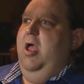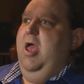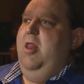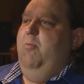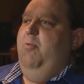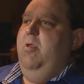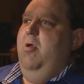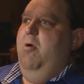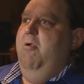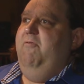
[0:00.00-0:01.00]
I, had a
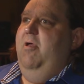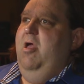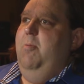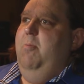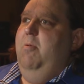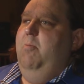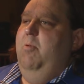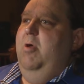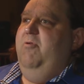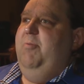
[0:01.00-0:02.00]
really hard time
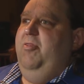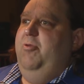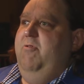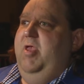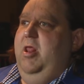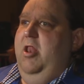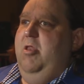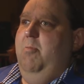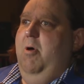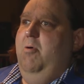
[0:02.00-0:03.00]
when I was about 13. I
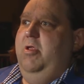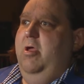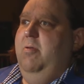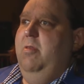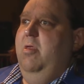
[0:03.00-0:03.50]
had pneumonia.